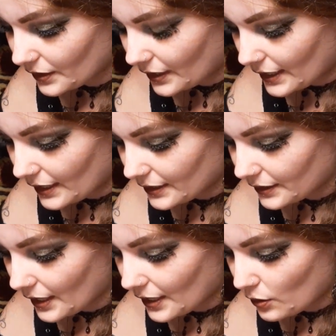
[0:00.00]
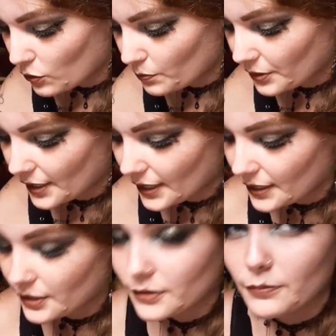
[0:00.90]
And I hope
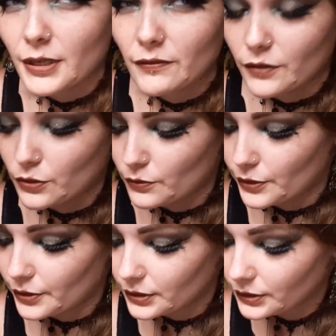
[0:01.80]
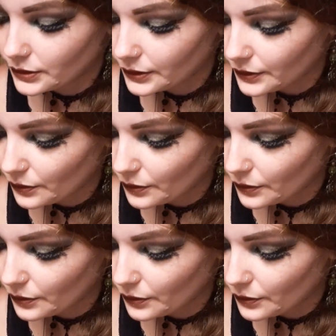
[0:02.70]
that my viewers,